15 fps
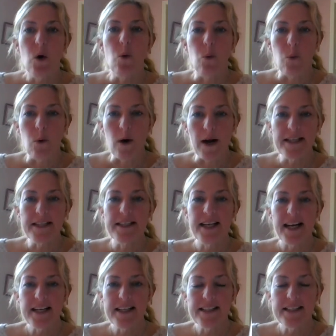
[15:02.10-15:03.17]
White
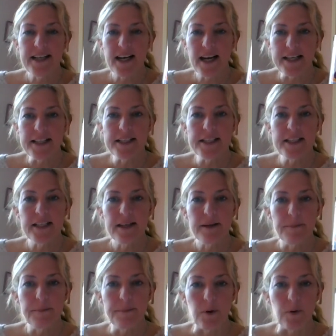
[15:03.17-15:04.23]
and tight,
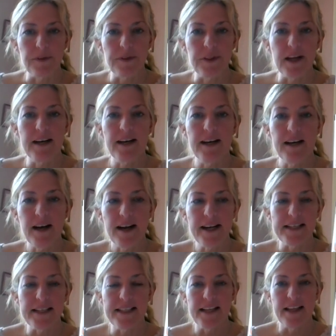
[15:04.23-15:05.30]
both end in
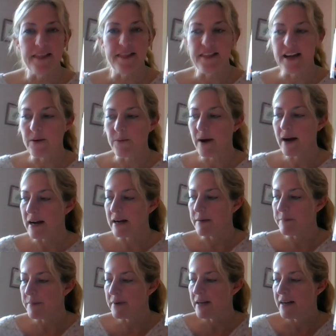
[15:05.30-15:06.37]
ite, they rhyme.
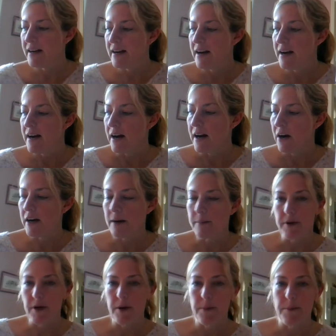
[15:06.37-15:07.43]
All right, I'm
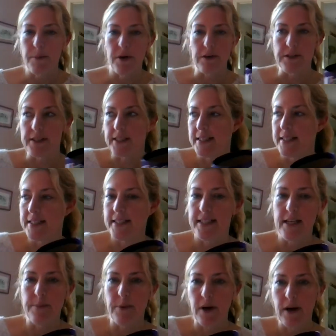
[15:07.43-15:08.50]
going to put our
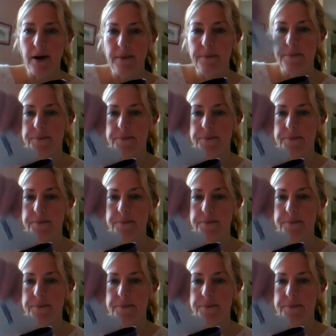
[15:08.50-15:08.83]
zebra